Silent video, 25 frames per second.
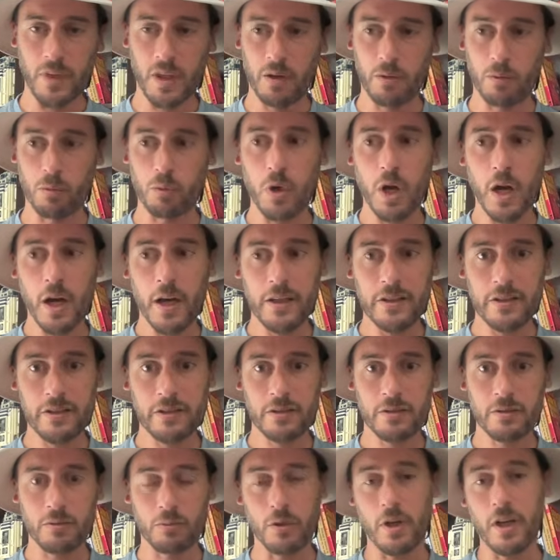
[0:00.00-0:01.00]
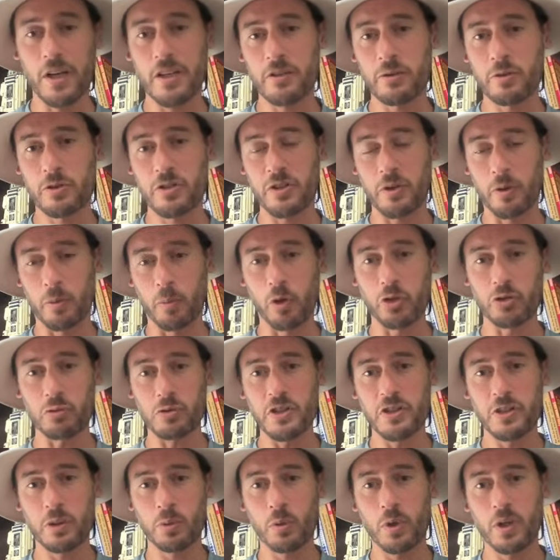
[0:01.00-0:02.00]
Roz. Roz was the most
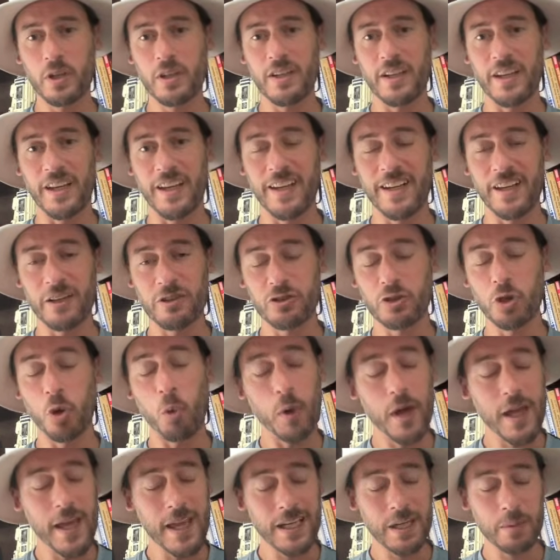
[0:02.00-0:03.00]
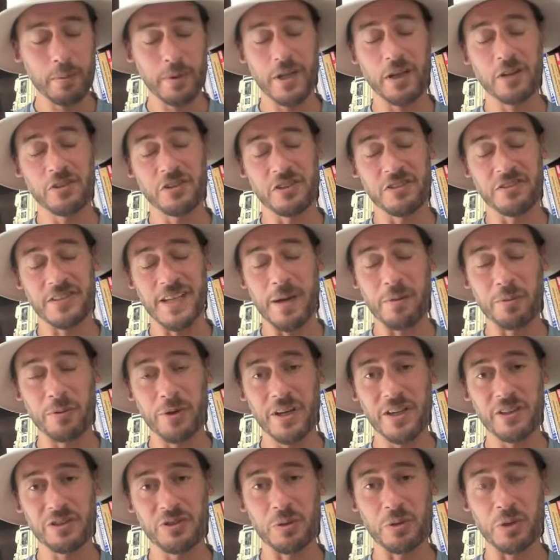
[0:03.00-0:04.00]
recent one, and there's no way I can pronounce his name
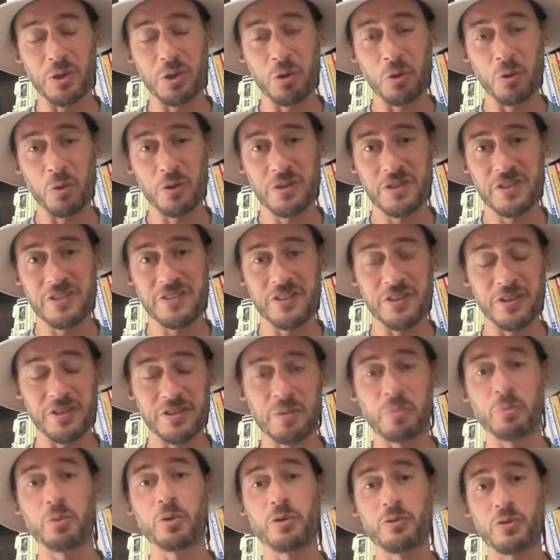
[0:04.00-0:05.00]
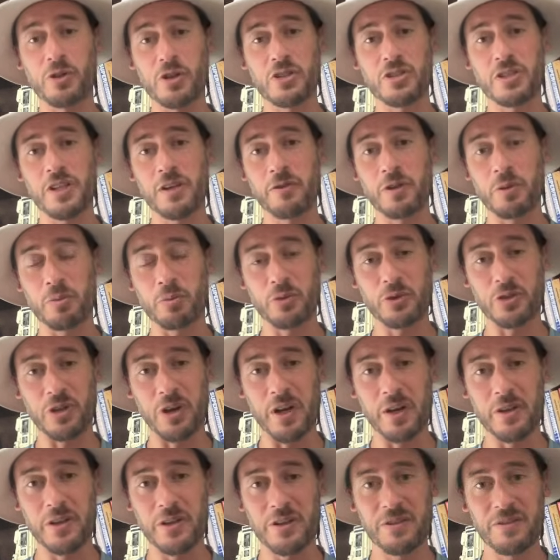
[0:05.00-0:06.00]
right, so I'm going with the simpler version of it.
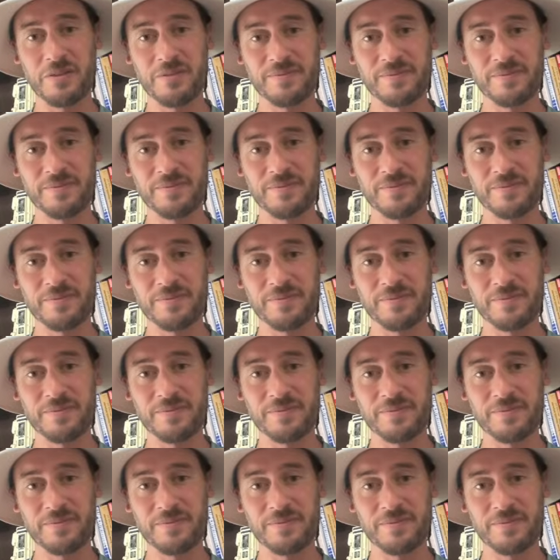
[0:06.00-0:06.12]
Sorry, dude.